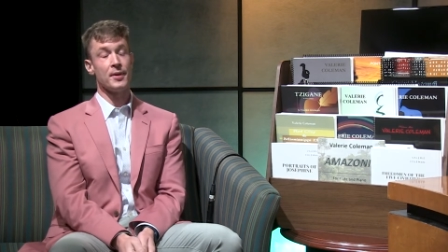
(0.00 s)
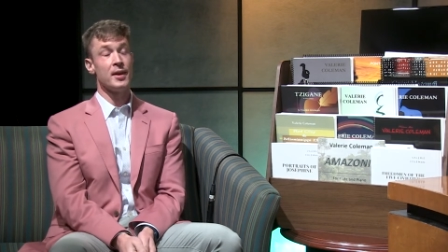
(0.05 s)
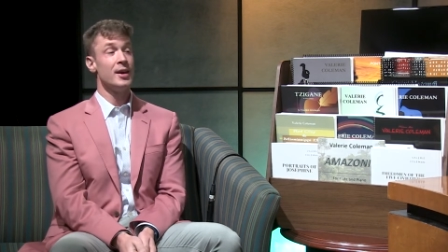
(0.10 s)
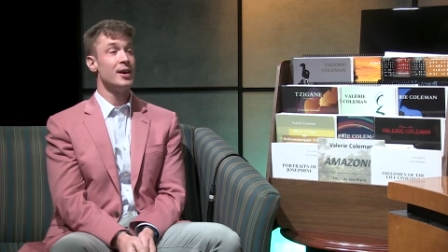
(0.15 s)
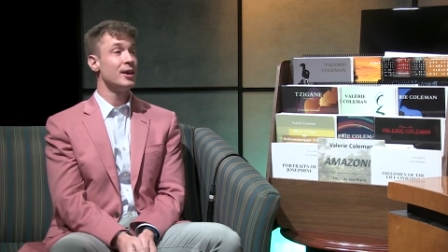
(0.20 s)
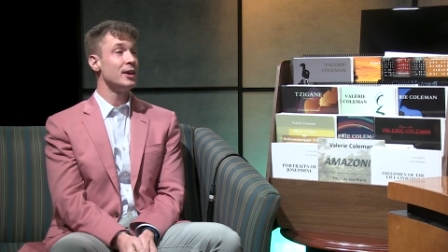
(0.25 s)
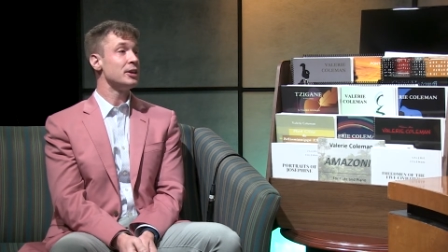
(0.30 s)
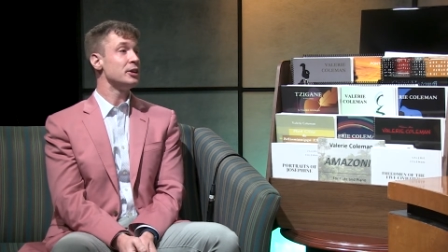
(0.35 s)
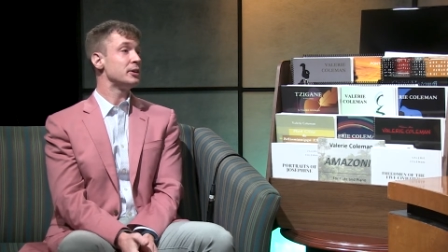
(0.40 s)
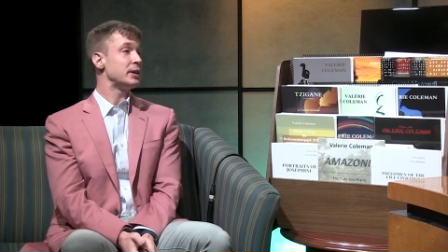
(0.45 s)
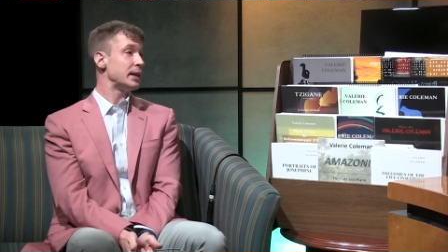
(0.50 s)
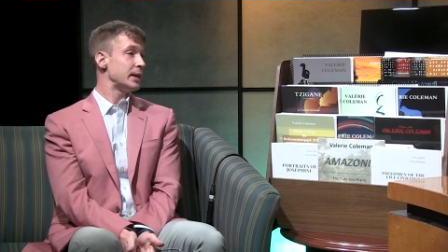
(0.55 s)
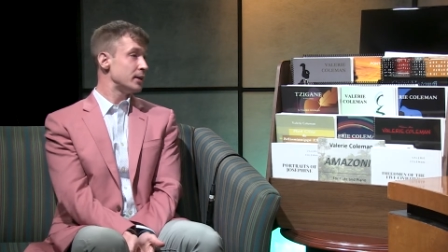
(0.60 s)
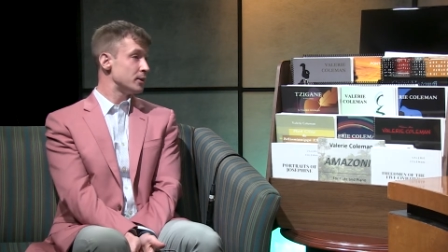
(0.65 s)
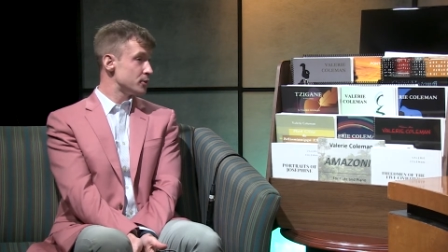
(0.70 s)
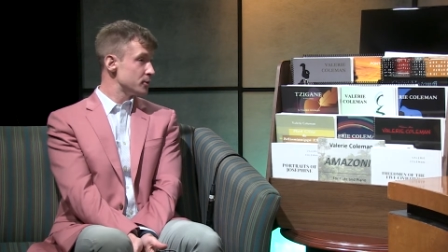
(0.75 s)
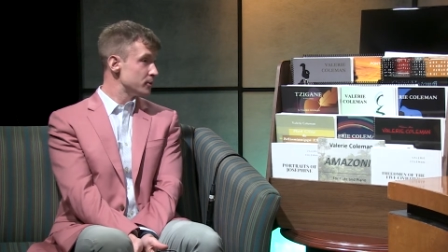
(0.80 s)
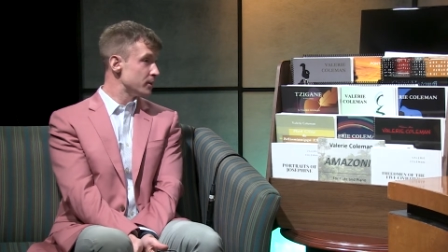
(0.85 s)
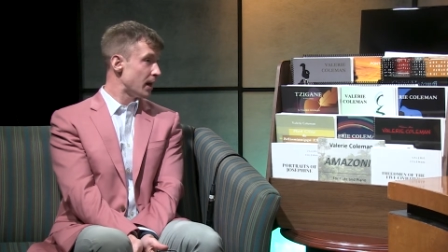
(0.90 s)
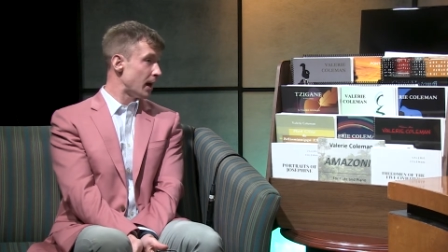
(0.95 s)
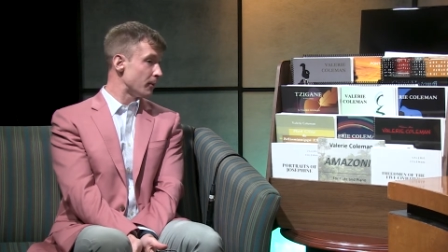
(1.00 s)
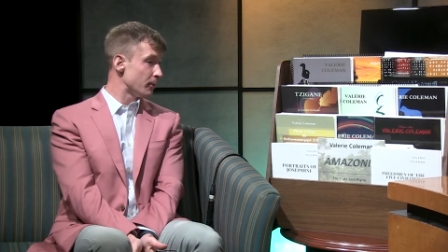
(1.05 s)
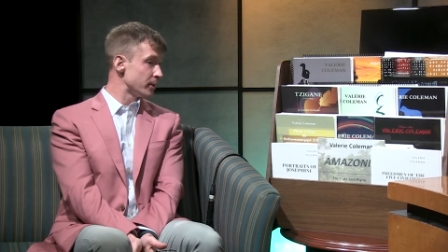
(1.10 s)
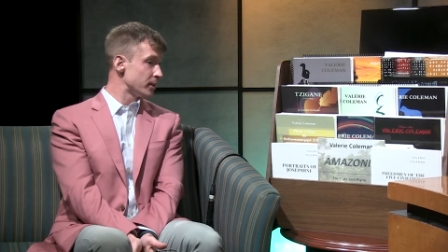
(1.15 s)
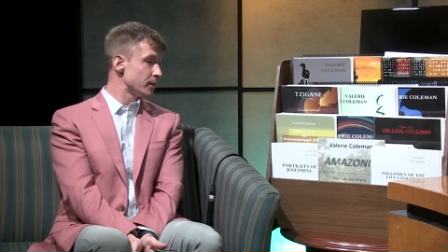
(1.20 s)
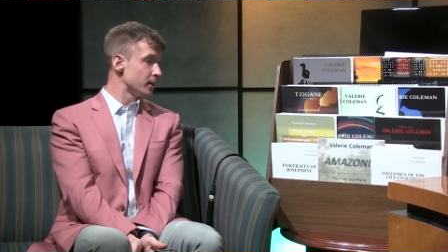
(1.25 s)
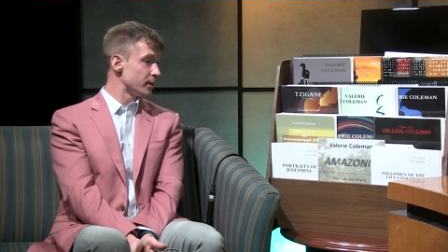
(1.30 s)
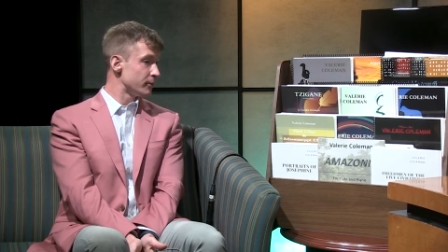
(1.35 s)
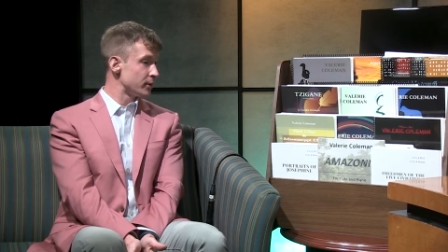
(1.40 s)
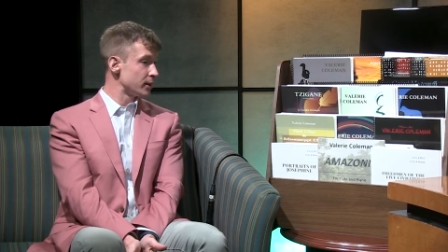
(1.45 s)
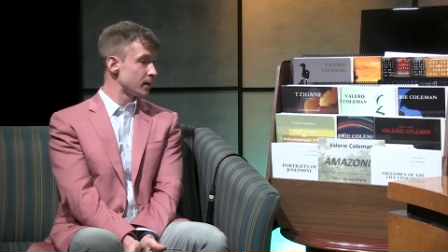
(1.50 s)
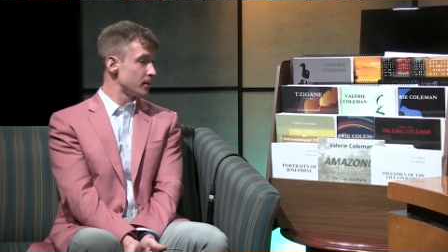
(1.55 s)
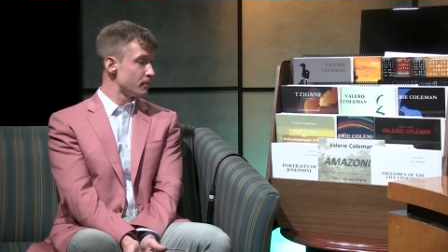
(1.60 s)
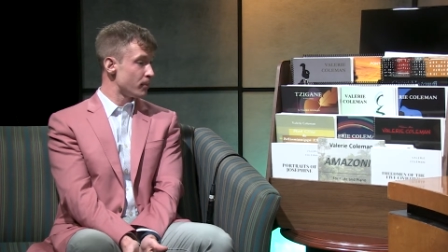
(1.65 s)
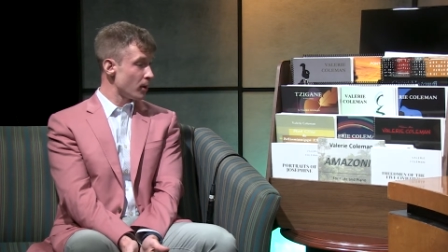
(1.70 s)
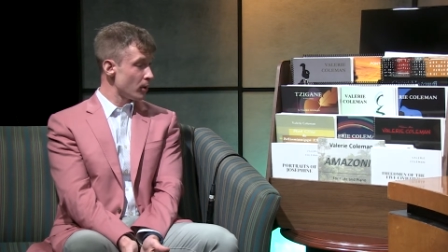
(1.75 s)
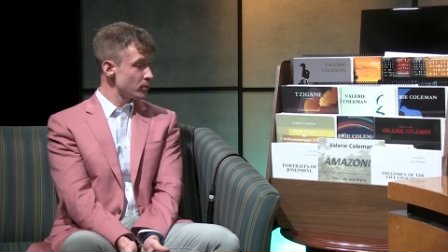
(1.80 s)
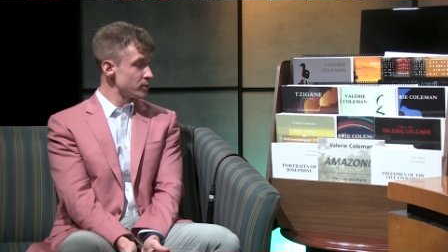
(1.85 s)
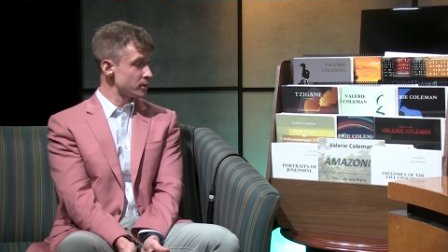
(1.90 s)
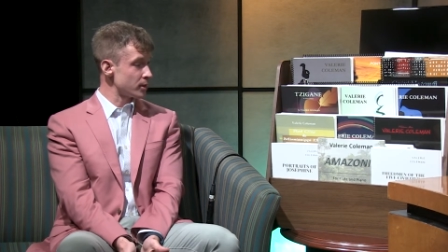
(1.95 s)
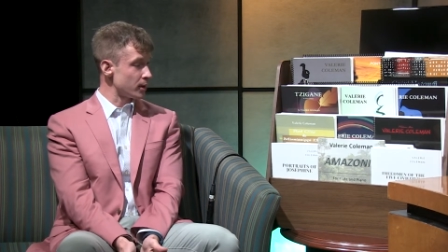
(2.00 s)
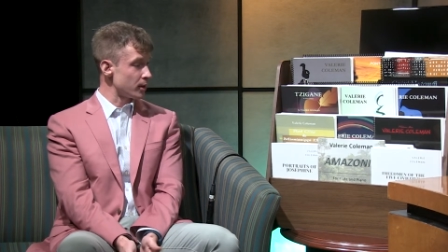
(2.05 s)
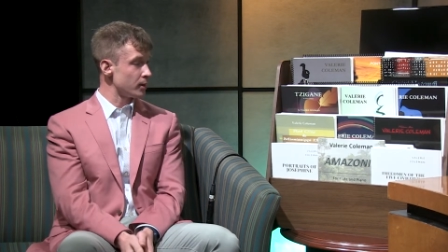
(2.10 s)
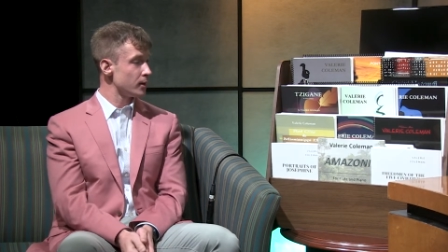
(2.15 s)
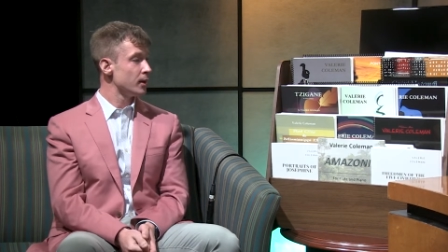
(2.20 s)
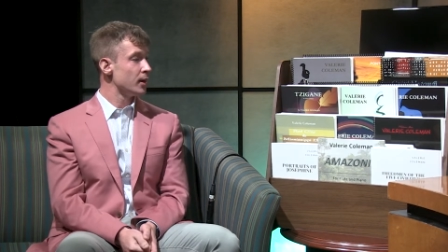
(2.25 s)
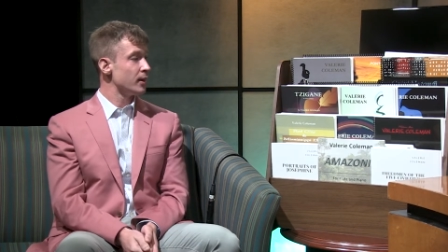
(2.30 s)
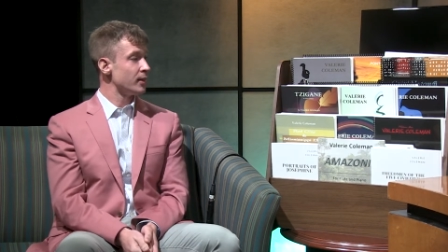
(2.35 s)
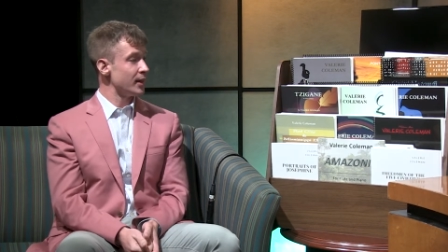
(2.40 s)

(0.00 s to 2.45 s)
Right. You can't do that with a living composer.